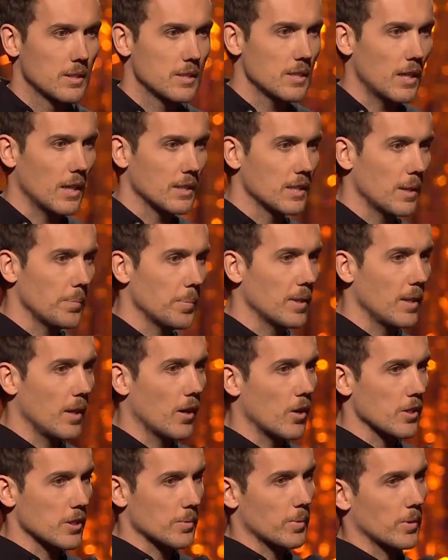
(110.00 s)
Tucked up in their
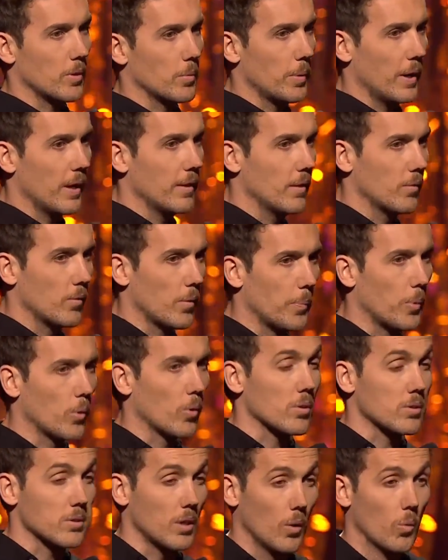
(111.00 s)
hospital bed, and the
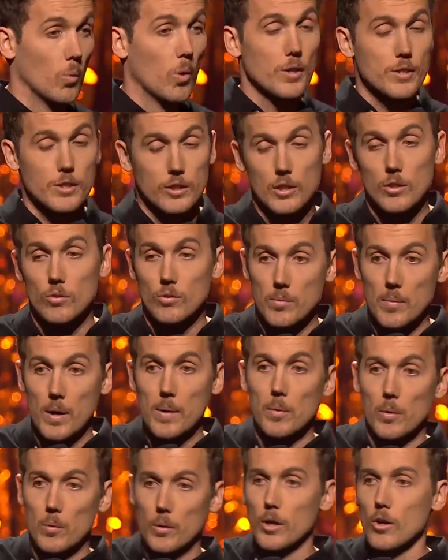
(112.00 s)
reporter's like, what do you
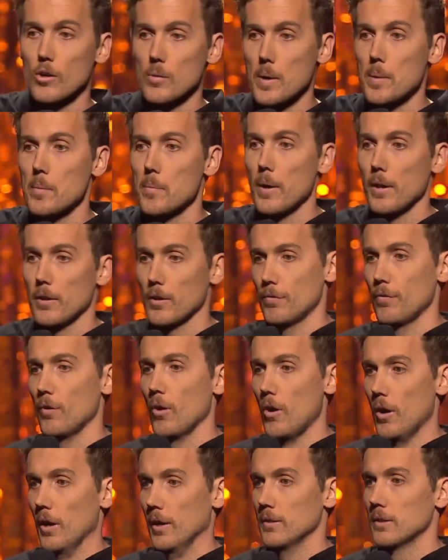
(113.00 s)
remember? What do you remember about the
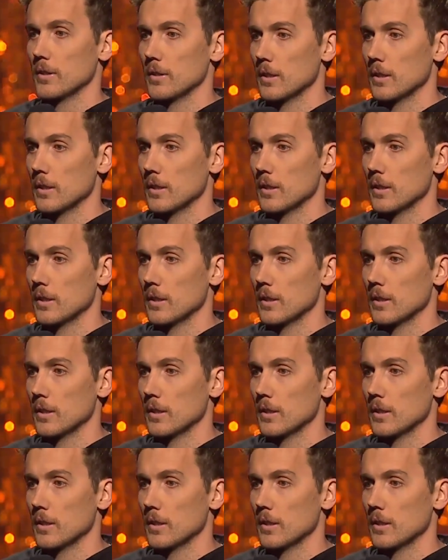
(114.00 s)
flight?